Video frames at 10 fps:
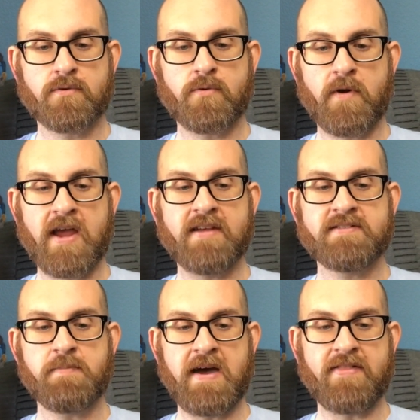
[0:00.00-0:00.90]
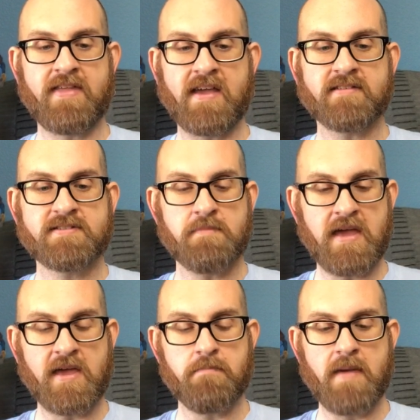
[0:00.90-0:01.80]
crazed by Things to
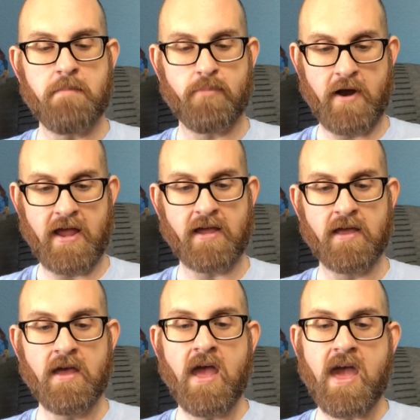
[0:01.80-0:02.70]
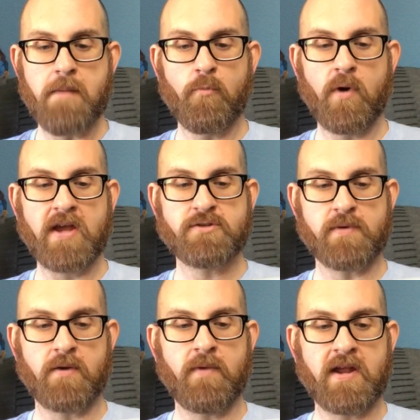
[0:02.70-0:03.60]
Make It and Break, am
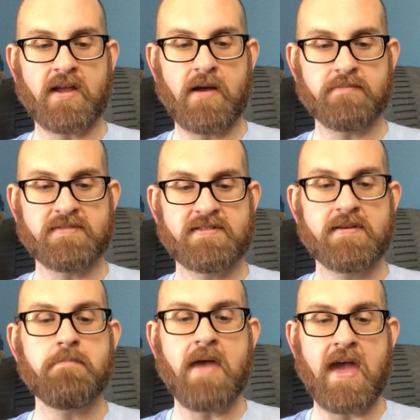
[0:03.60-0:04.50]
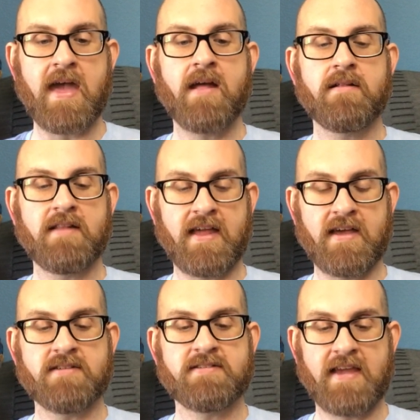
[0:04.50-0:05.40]
wagering when it comes to
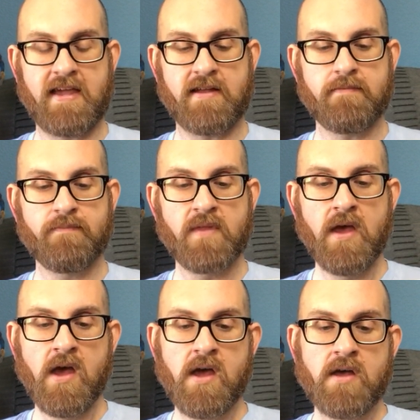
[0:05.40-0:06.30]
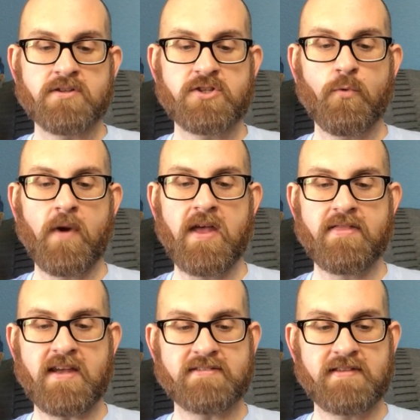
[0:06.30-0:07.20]
May-LanTan. To
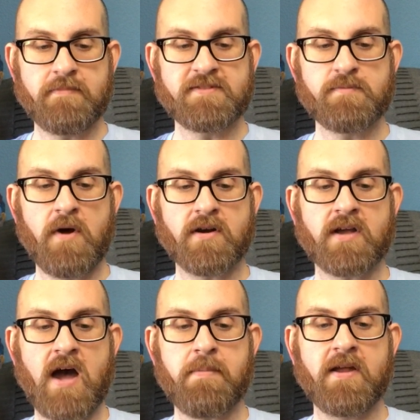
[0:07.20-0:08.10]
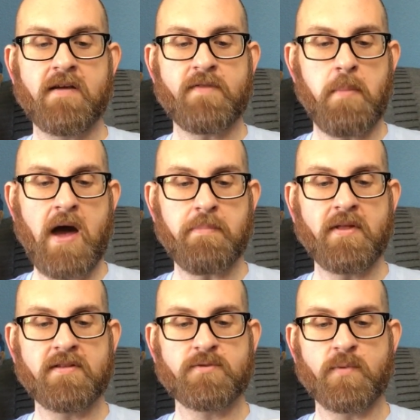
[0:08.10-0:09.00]
wit, that some smart gobbet of the
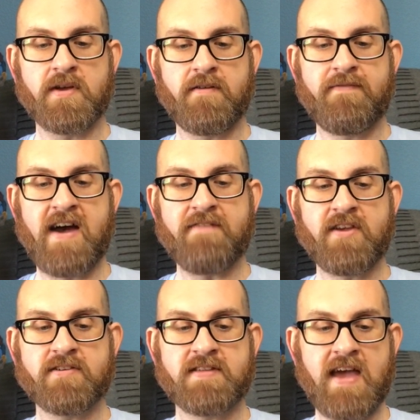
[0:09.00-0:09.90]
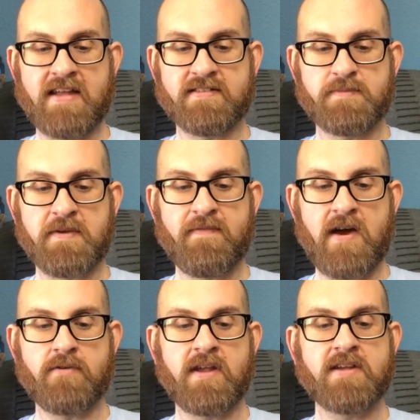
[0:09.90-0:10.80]
populace will, 5 years hence, be
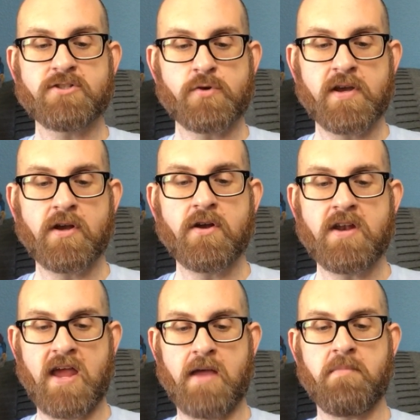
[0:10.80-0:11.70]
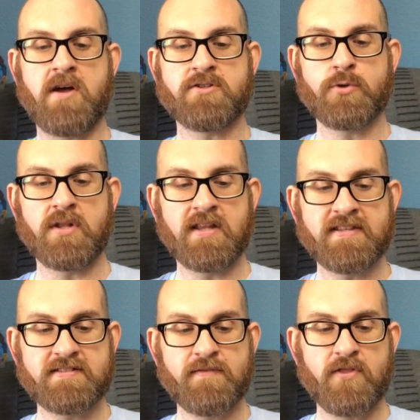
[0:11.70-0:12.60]
found entering her name onto a
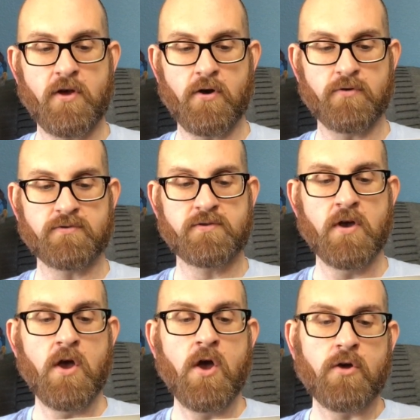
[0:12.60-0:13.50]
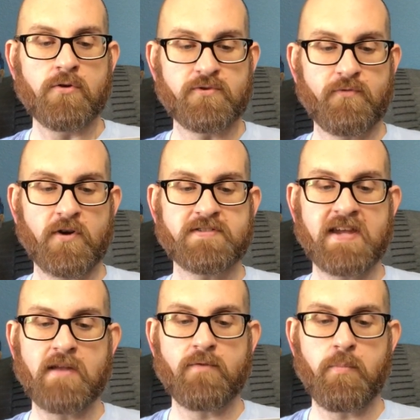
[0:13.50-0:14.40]
list of those whose
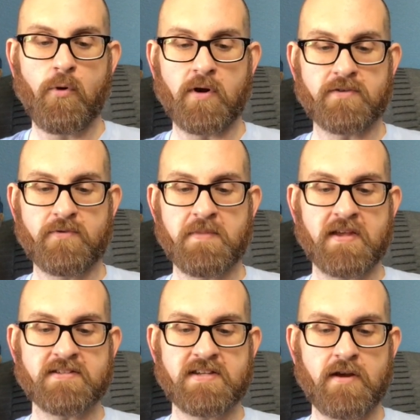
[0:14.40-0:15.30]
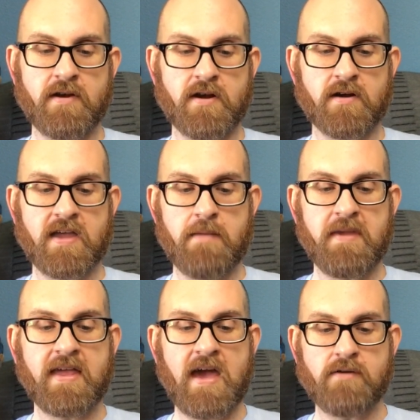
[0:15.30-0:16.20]
first-hand reports from the interior can
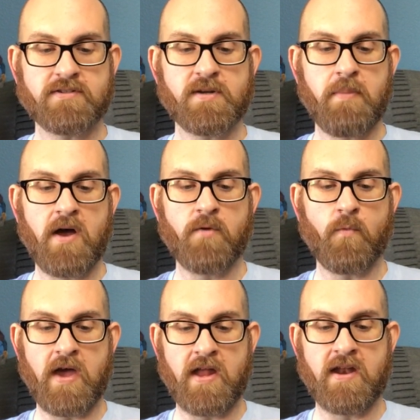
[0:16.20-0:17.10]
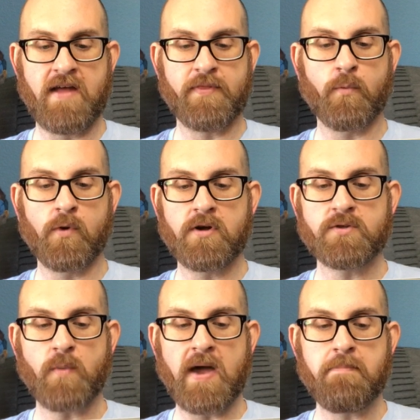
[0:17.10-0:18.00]
be counted upon when, at the
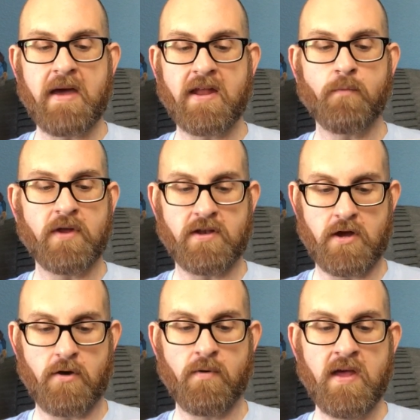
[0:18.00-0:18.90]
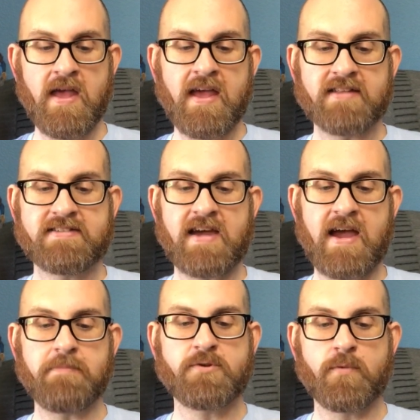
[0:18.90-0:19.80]
worldwide betting window, it's
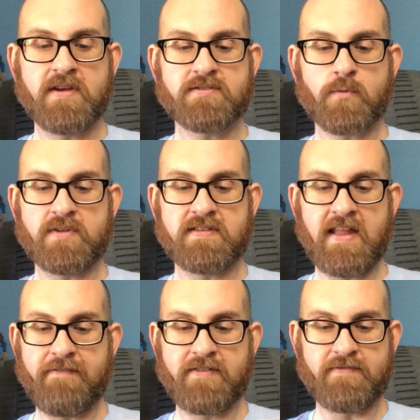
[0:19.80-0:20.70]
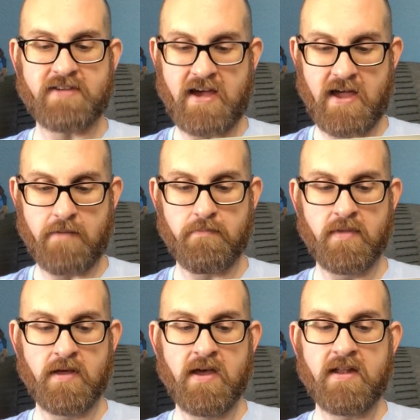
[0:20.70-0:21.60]
time to risk what's left of time.
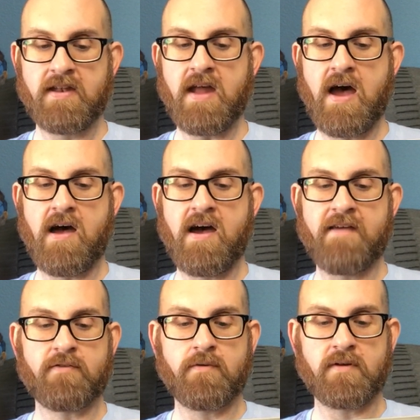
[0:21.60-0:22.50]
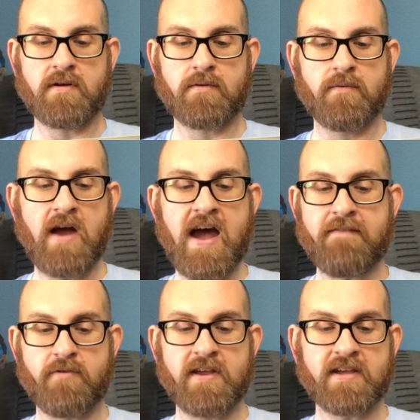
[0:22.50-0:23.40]
Nah,
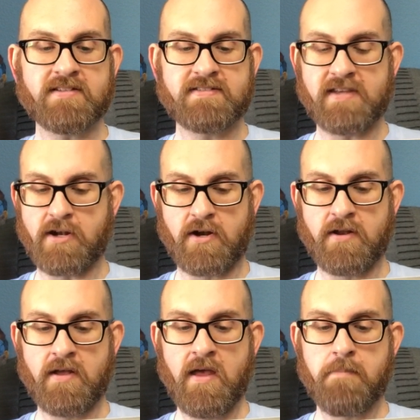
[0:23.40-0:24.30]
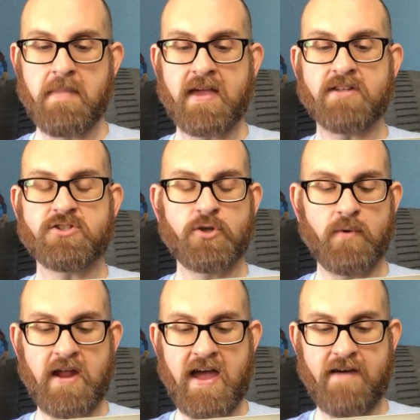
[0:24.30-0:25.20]
I've reconsidered. Make it
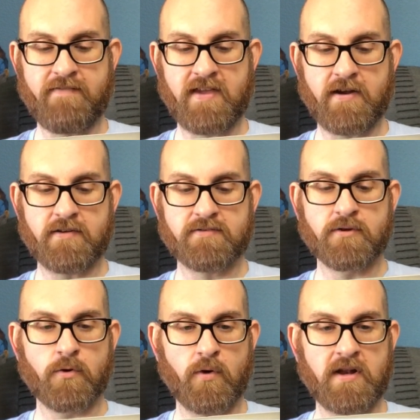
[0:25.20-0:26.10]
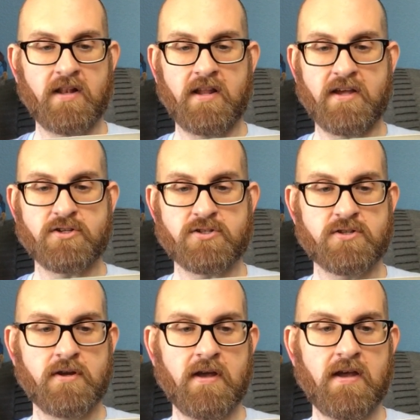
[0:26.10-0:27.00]
2.5 years. Gordon
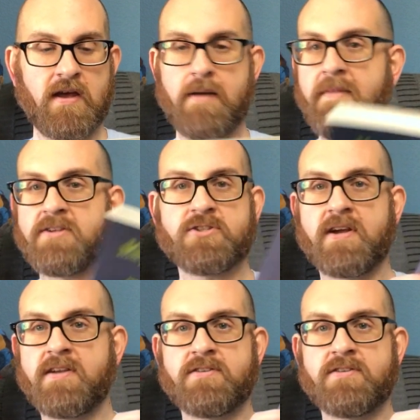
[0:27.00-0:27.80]
Lish." I'm not sure I